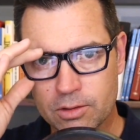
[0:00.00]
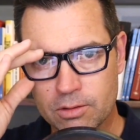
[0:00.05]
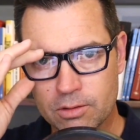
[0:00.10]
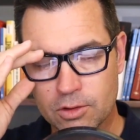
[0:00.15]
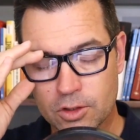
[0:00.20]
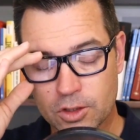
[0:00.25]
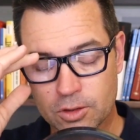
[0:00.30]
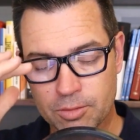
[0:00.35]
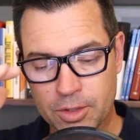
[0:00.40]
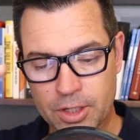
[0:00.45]

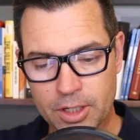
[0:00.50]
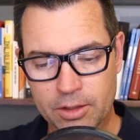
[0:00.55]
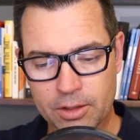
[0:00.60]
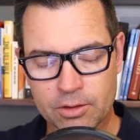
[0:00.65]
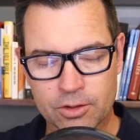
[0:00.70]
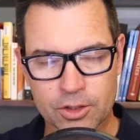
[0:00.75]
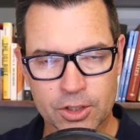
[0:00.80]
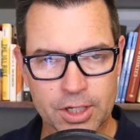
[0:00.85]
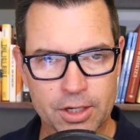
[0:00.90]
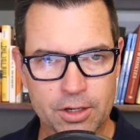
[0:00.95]
just a minute,
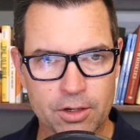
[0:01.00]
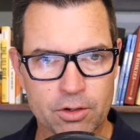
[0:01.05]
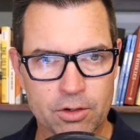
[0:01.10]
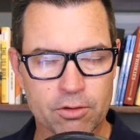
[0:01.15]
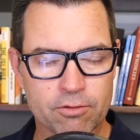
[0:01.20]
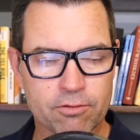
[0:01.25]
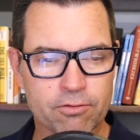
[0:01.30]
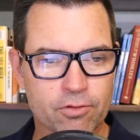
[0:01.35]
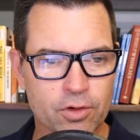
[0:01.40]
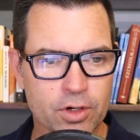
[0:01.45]
you're going to hear
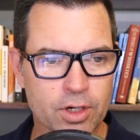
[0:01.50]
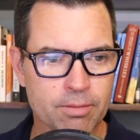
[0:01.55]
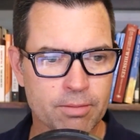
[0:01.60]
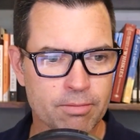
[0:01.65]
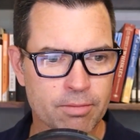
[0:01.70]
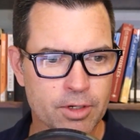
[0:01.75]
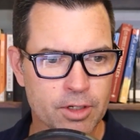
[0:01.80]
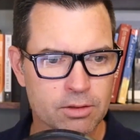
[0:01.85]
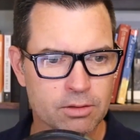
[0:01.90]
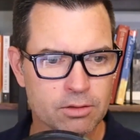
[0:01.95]

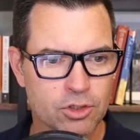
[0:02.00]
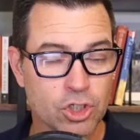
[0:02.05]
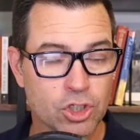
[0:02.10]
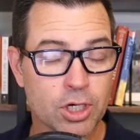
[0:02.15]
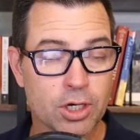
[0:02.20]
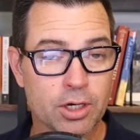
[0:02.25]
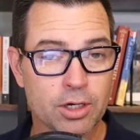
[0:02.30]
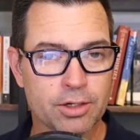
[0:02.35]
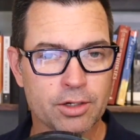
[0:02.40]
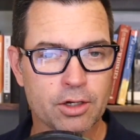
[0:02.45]
from
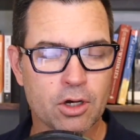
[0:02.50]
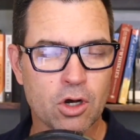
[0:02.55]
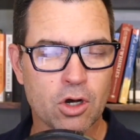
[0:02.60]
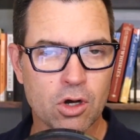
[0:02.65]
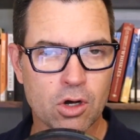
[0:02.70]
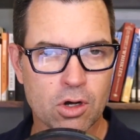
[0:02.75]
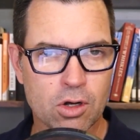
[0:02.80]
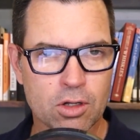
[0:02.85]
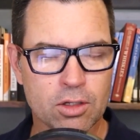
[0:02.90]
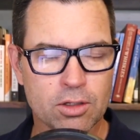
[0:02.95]
John
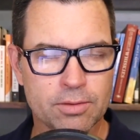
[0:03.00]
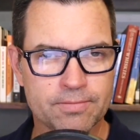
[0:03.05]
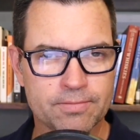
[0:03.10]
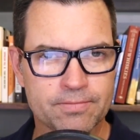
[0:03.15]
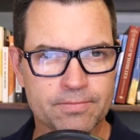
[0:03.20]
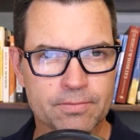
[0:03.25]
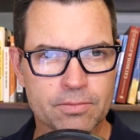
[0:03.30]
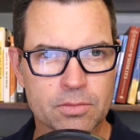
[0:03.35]
Hall,